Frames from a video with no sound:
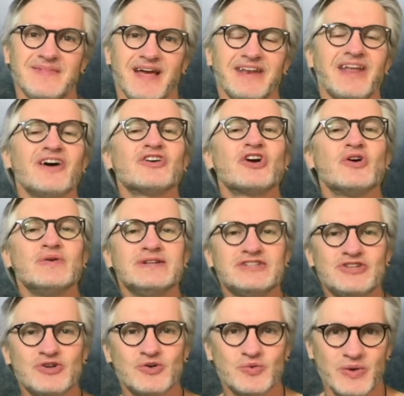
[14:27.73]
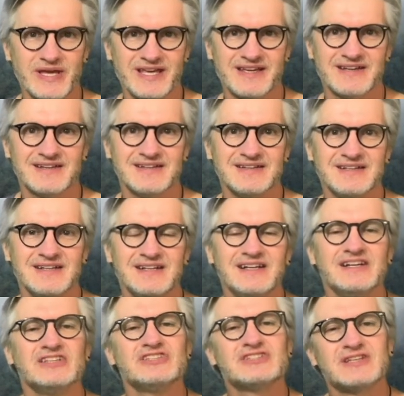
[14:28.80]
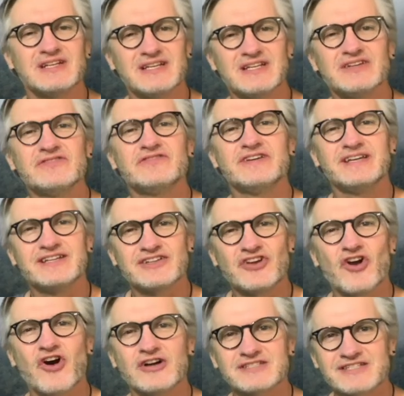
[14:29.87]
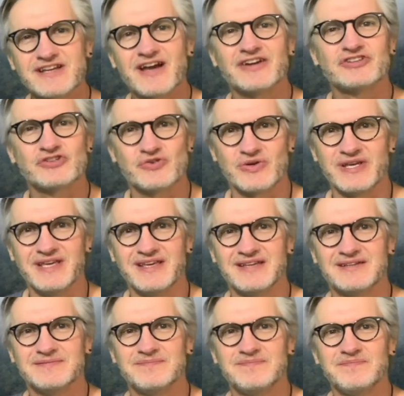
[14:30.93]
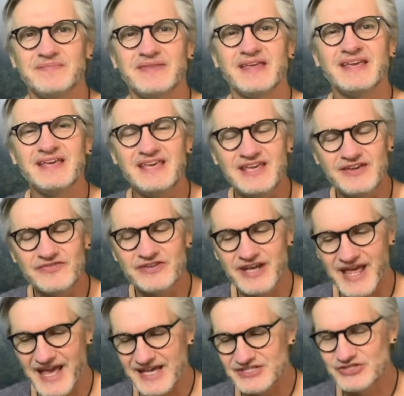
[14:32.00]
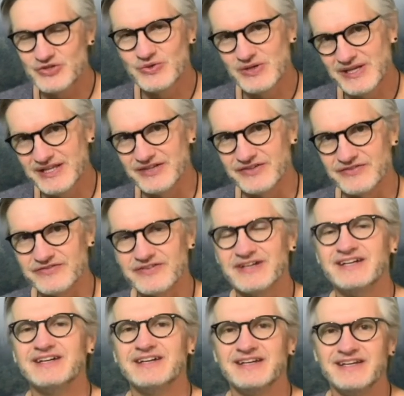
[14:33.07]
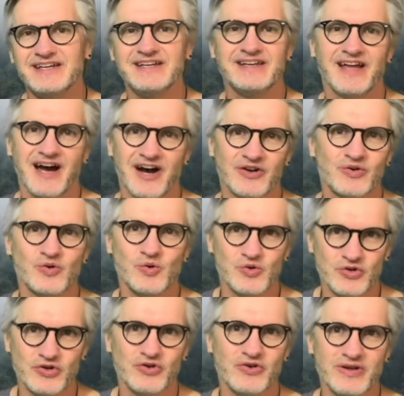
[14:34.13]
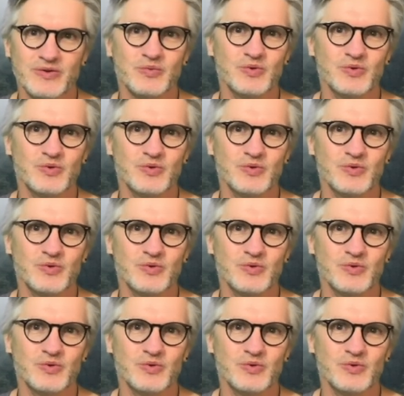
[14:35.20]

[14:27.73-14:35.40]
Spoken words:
And now go into your week to live in God's country, even as you live in our ordinary